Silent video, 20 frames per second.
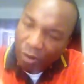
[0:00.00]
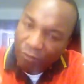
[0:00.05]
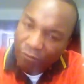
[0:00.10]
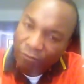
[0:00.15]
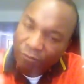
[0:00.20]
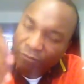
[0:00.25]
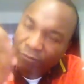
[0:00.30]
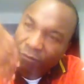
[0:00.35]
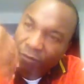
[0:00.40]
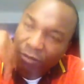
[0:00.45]

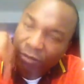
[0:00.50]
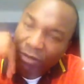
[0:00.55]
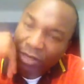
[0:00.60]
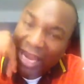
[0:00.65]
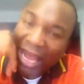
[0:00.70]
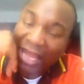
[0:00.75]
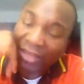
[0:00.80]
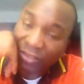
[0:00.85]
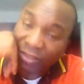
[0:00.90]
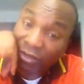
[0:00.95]
of
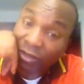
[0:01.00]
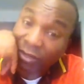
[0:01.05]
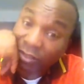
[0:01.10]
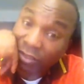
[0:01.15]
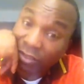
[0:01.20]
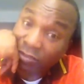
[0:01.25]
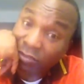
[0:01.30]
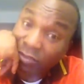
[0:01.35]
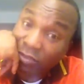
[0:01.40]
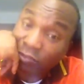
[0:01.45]

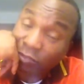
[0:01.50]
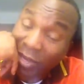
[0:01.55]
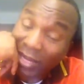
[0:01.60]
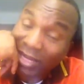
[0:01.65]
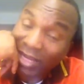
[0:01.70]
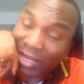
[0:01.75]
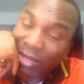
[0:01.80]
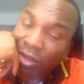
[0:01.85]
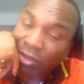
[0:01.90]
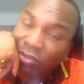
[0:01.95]
Lazarus,
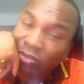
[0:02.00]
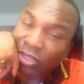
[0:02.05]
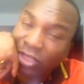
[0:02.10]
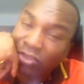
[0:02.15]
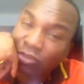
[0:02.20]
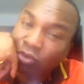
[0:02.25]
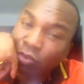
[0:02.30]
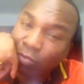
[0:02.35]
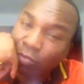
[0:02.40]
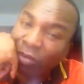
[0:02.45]
when he got to
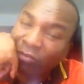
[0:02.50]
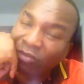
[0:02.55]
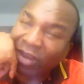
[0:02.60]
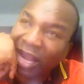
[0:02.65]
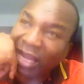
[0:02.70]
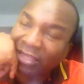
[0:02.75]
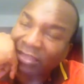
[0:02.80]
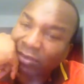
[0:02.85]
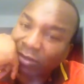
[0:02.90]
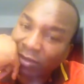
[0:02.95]
the tomb of
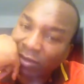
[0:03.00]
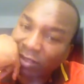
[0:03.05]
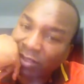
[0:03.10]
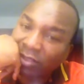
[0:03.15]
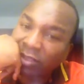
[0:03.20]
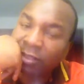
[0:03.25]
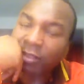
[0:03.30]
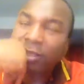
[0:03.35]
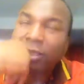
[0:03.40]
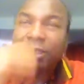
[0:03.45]

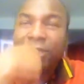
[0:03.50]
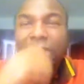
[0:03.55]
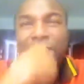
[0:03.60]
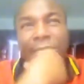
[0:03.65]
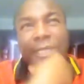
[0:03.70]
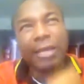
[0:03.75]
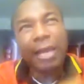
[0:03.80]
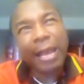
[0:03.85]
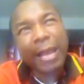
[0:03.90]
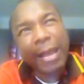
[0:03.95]
Lazarus,
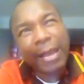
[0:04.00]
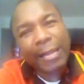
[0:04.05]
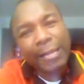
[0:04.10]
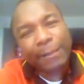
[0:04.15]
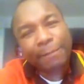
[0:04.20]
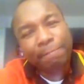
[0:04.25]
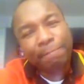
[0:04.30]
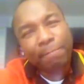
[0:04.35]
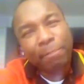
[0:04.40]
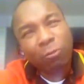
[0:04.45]

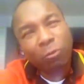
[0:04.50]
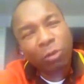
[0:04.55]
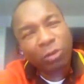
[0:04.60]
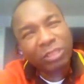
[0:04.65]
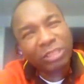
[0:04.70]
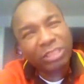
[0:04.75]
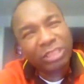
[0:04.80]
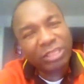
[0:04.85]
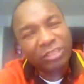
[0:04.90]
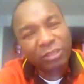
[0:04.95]
and
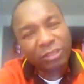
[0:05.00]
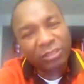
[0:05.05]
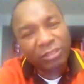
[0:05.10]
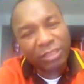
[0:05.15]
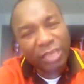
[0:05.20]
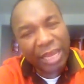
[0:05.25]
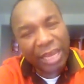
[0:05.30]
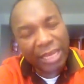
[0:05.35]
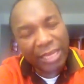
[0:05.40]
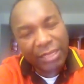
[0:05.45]
what Jesus
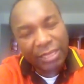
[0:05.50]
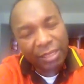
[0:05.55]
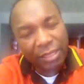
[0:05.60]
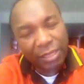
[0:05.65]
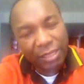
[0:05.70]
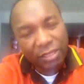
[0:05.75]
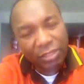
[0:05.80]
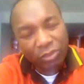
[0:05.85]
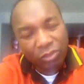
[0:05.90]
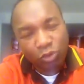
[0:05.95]
said
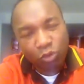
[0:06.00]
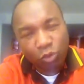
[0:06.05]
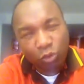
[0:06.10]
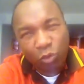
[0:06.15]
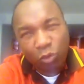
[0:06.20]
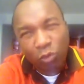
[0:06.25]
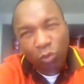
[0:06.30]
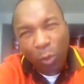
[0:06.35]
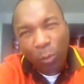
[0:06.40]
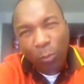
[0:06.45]

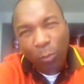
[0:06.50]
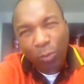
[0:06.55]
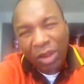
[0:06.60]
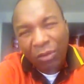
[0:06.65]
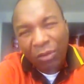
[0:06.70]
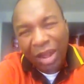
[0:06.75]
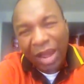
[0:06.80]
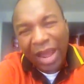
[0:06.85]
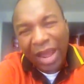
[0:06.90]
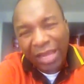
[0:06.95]
should open
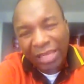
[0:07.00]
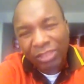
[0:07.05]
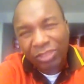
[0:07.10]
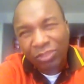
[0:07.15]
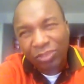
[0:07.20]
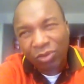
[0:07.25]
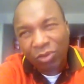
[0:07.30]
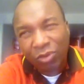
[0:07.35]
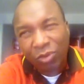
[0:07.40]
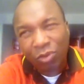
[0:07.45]
our eyes to